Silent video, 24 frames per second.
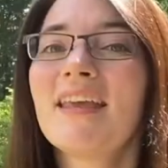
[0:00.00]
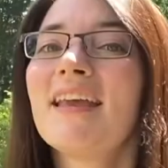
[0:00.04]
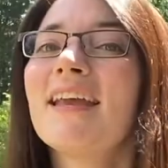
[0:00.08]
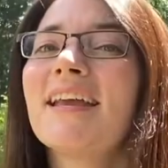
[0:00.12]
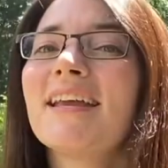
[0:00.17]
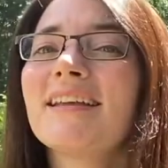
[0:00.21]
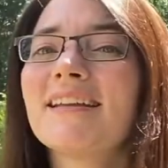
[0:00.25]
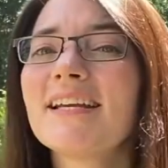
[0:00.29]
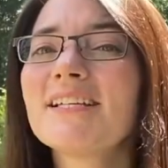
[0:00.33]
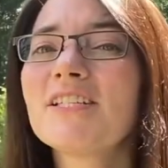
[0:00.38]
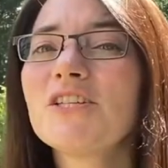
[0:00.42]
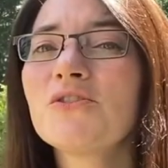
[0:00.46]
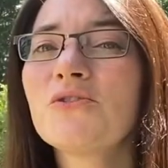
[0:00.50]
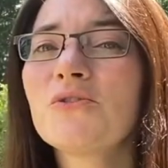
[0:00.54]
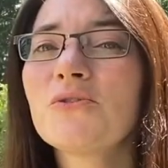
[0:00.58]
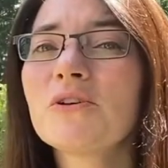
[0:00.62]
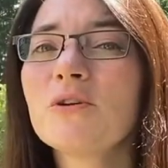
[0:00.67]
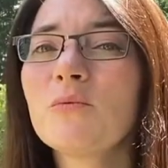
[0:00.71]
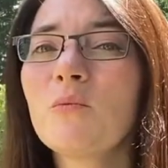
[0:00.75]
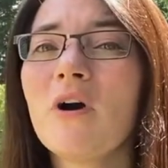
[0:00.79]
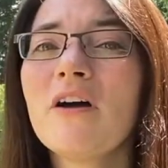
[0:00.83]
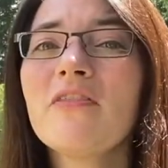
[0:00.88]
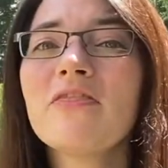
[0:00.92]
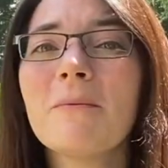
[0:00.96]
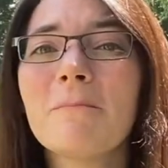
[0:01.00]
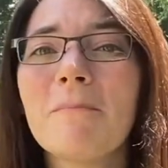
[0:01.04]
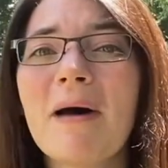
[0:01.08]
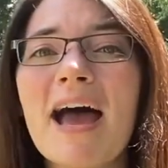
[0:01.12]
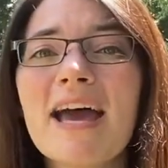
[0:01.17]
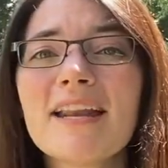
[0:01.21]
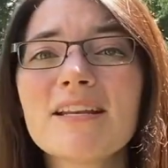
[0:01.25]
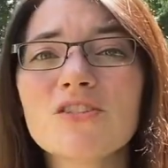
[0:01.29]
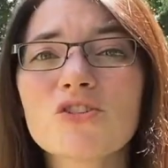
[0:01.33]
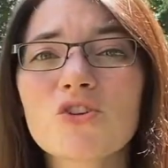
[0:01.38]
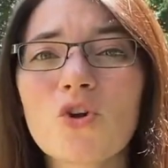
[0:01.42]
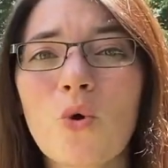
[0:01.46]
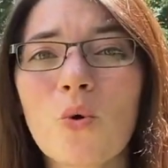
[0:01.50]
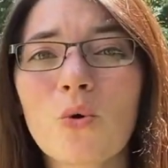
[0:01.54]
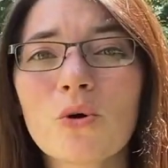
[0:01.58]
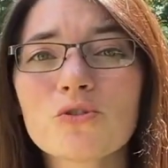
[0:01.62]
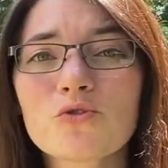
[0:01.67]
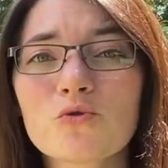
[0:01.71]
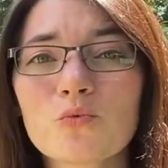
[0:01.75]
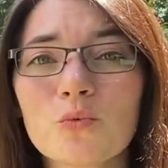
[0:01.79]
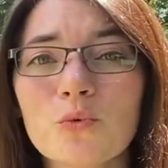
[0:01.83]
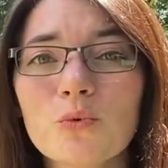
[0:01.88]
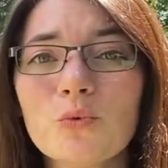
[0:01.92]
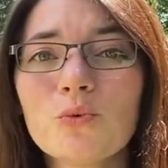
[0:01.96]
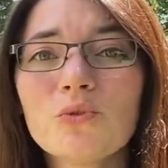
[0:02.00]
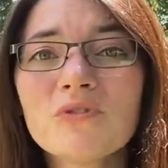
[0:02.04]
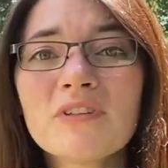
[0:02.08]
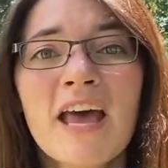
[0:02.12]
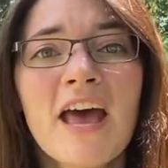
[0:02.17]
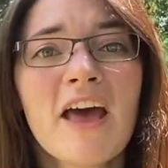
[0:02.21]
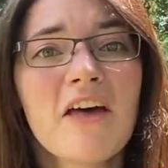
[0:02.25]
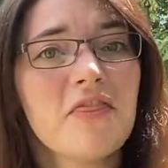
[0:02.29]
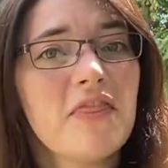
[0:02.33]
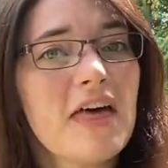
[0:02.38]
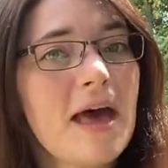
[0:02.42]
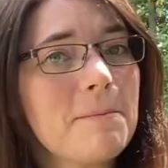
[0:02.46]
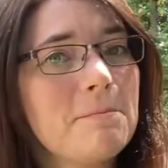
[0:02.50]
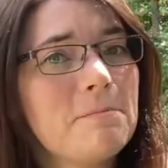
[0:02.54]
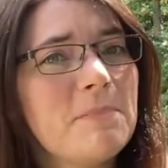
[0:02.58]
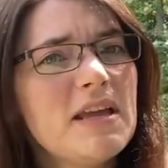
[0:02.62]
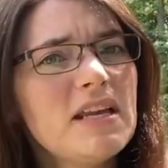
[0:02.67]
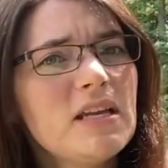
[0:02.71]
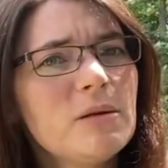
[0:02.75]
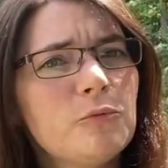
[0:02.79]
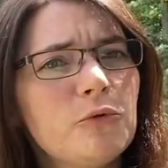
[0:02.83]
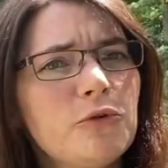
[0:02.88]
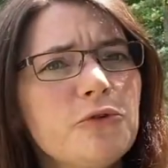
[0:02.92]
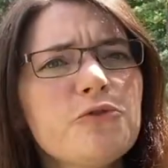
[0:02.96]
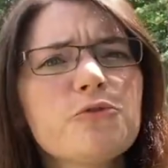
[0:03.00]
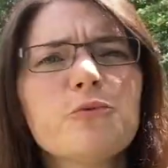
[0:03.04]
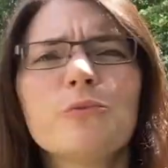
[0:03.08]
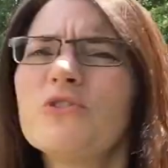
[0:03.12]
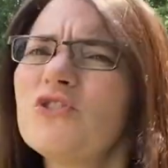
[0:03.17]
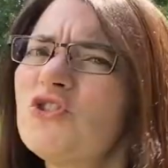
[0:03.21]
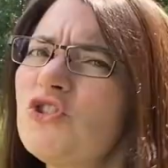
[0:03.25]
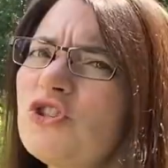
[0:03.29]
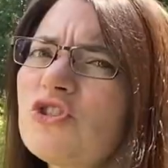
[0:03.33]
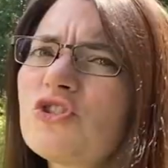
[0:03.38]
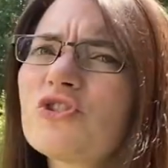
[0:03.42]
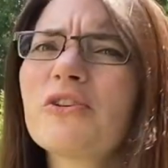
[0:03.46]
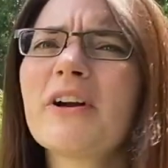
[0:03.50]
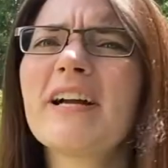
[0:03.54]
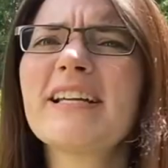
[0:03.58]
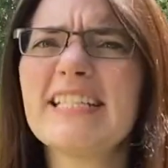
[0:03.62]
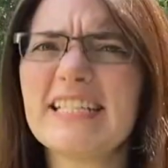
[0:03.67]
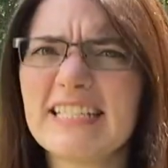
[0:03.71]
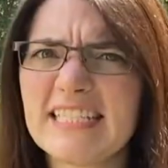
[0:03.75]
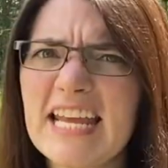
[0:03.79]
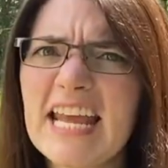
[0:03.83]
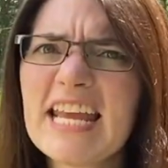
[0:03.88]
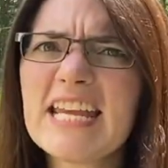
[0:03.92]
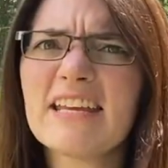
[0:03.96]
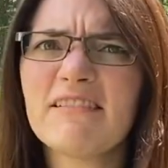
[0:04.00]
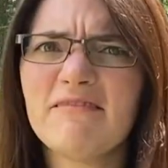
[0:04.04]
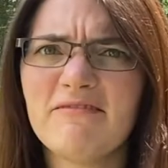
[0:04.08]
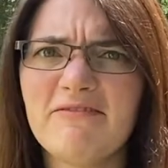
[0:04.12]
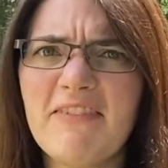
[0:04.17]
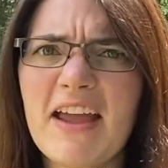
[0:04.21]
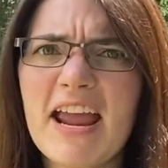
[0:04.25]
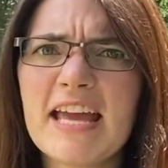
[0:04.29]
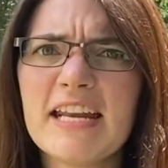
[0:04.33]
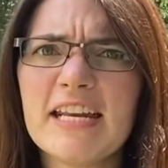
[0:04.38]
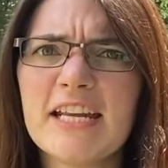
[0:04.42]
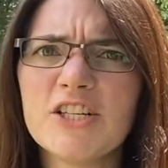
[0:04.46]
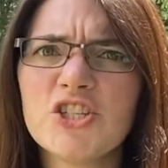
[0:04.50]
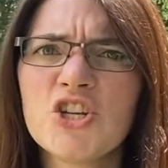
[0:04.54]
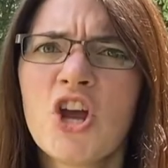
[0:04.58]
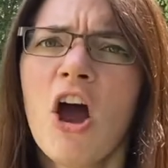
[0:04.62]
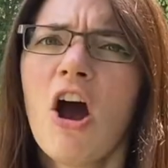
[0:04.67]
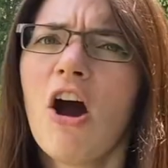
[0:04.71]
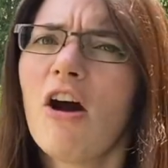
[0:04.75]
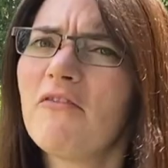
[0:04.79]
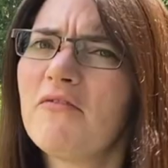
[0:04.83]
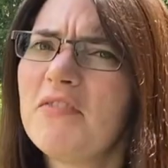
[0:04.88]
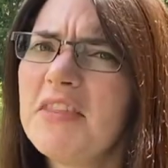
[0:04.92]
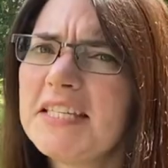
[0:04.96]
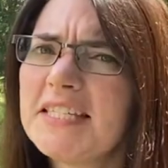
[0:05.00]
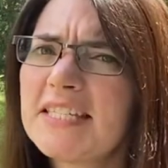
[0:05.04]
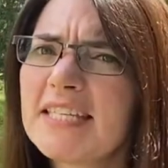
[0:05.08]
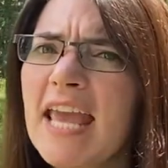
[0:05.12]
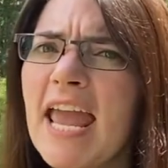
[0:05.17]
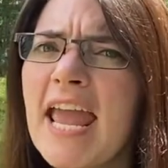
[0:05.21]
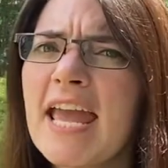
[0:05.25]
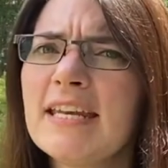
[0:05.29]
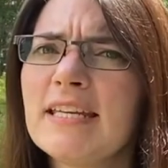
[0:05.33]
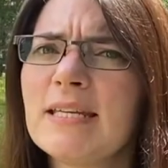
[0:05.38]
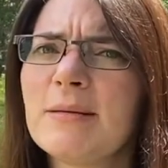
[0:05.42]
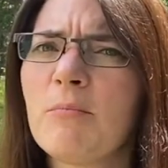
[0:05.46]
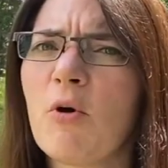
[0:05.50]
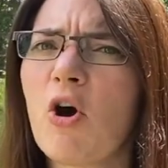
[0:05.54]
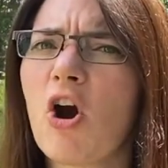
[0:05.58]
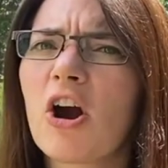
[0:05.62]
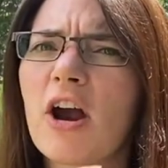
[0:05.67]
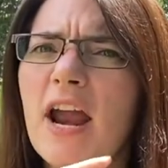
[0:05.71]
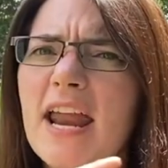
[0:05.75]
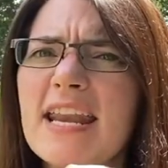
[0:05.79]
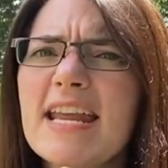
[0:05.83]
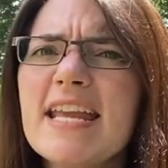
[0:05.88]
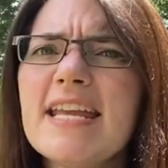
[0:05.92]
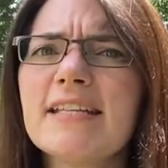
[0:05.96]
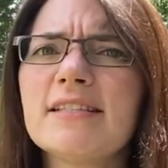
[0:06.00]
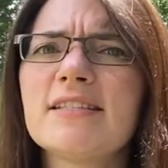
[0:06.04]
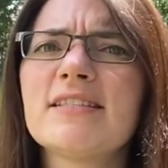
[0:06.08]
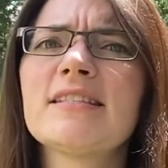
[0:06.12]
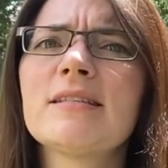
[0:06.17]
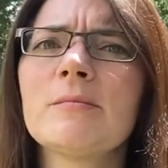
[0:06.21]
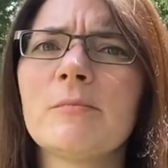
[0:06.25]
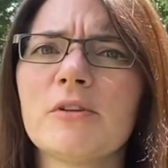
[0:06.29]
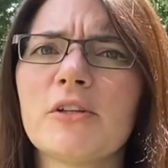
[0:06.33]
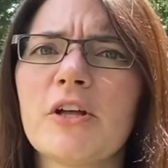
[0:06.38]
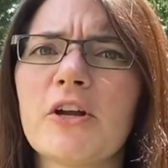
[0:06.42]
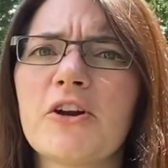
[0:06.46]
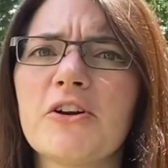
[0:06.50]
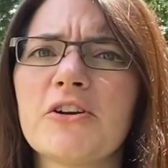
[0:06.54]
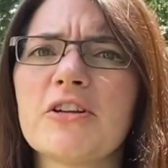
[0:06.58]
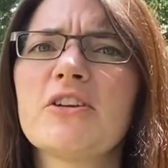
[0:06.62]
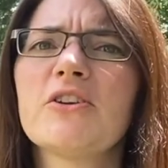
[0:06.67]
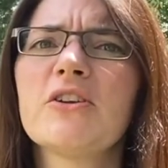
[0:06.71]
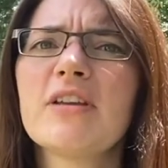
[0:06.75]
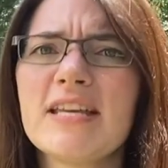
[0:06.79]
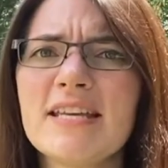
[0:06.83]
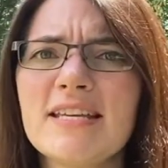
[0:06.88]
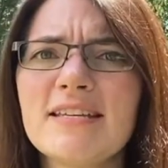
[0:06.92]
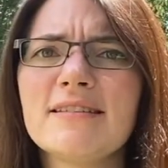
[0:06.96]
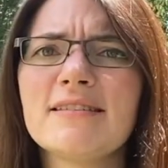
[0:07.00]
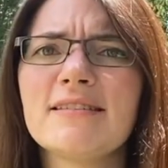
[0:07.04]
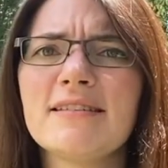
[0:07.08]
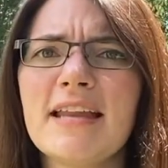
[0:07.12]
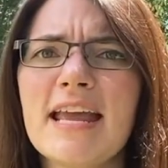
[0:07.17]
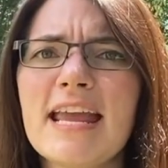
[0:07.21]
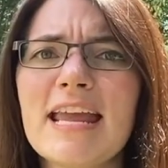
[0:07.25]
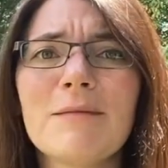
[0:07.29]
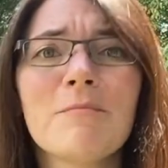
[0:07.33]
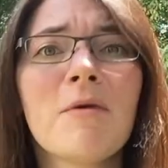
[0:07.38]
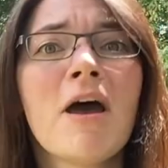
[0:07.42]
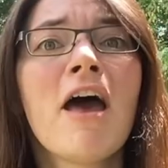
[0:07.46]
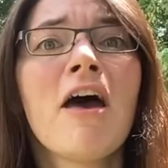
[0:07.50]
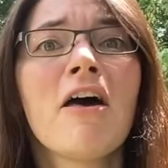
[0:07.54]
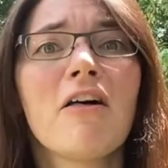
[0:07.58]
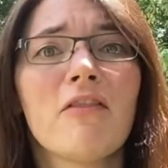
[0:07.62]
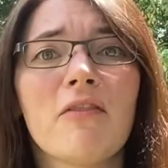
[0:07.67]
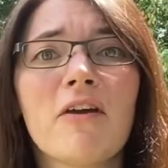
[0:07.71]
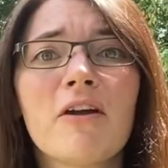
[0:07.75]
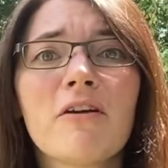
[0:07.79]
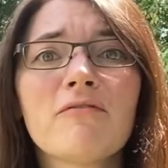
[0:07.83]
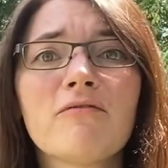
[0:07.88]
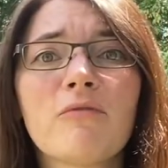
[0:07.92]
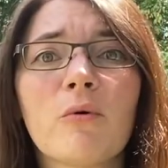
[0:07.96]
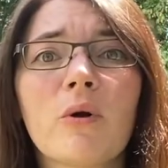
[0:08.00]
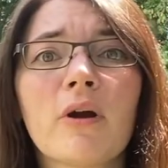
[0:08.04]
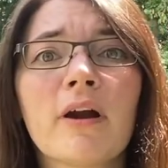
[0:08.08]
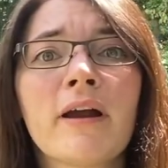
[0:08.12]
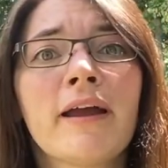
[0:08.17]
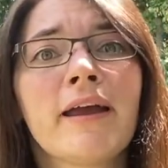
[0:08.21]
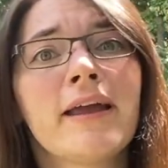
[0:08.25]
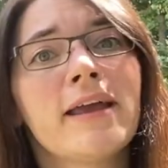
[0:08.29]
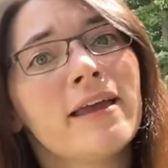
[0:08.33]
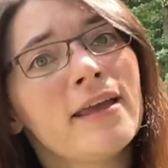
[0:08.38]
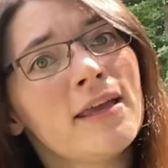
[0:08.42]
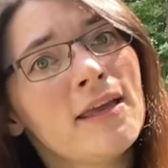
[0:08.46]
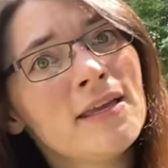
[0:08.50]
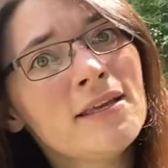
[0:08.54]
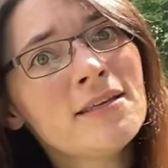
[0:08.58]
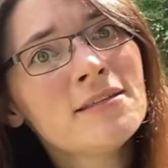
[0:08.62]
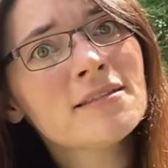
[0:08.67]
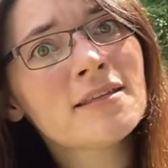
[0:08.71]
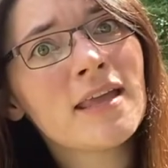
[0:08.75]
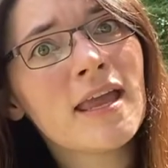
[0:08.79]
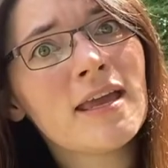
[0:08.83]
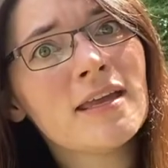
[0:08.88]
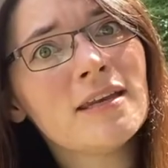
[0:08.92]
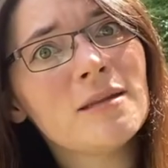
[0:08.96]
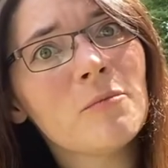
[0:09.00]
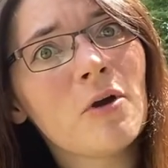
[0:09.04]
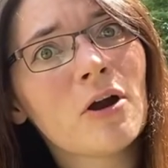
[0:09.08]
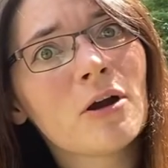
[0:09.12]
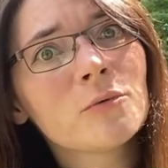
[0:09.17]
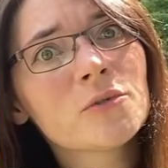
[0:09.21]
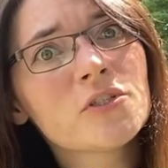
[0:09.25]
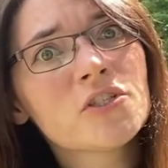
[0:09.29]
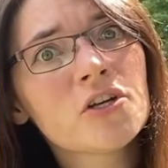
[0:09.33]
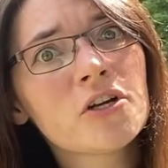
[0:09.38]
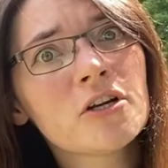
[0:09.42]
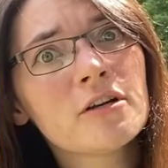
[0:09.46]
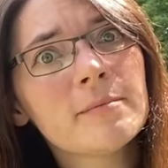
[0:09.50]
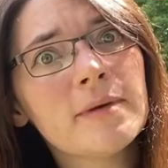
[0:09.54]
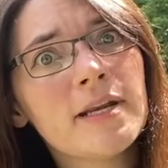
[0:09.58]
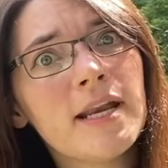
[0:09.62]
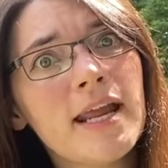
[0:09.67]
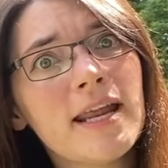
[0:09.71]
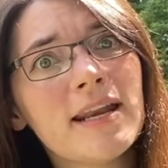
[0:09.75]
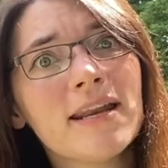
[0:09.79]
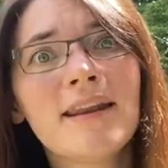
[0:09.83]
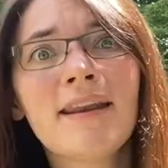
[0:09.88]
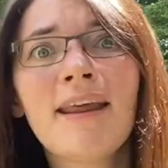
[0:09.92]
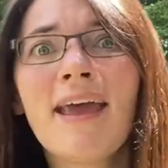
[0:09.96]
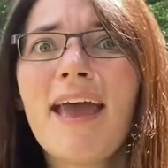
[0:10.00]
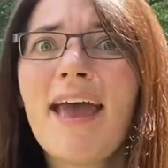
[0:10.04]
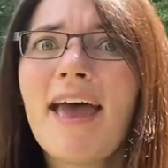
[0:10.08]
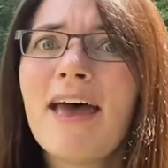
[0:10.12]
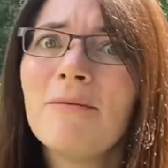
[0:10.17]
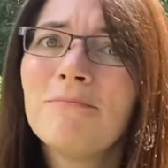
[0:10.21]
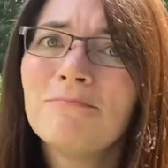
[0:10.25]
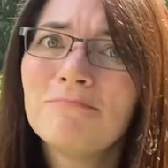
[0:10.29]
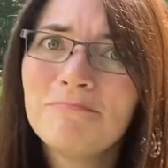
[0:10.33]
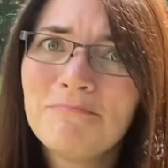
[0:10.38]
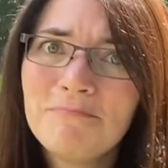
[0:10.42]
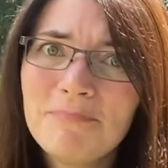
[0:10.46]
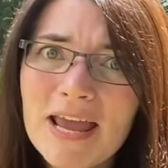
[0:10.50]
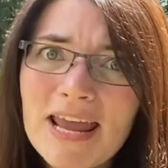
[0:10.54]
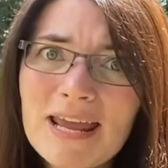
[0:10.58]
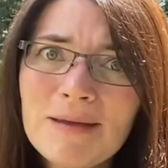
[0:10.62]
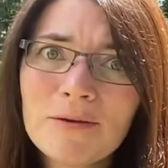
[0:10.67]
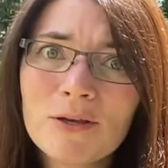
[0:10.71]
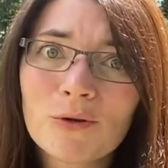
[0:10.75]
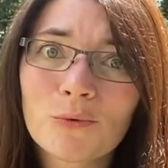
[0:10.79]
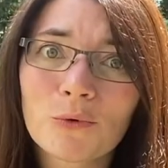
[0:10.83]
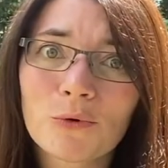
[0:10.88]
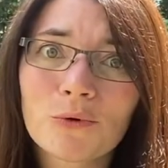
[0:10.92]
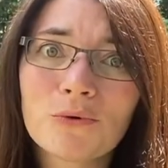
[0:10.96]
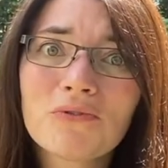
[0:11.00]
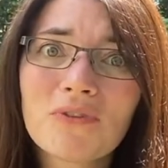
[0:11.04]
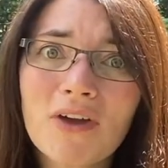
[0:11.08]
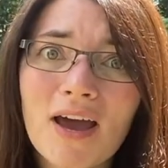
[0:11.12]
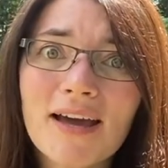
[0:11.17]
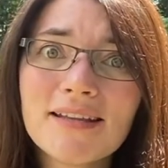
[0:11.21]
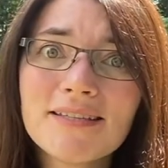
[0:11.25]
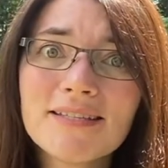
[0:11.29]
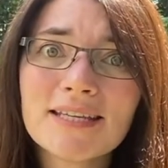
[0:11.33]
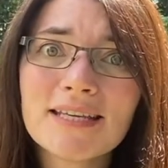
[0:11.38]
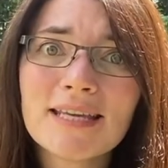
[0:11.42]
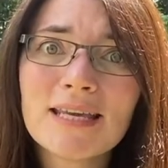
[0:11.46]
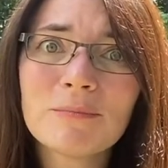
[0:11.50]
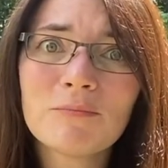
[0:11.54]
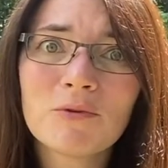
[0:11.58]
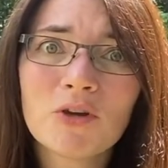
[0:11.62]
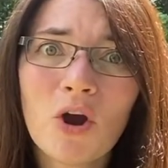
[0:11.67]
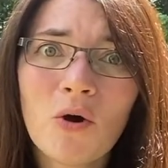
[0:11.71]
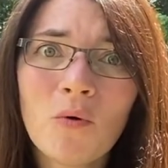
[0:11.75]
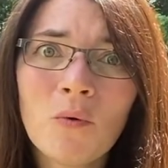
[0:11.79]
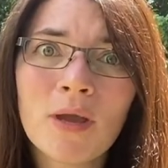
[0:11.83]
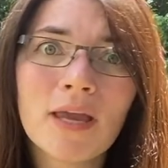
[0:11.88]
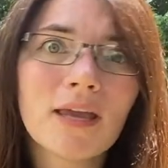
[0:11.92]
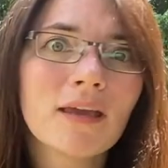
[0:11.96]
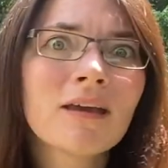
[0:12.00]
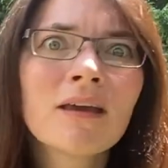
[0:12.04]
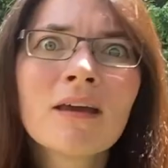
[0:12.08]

In 1931, the patents courts ruled that Babe Ruth was just trying to take advantage of this candy bar and its similarity to his name. Therefore, his candy bar was terminated, and Baby Ruth got to keep going.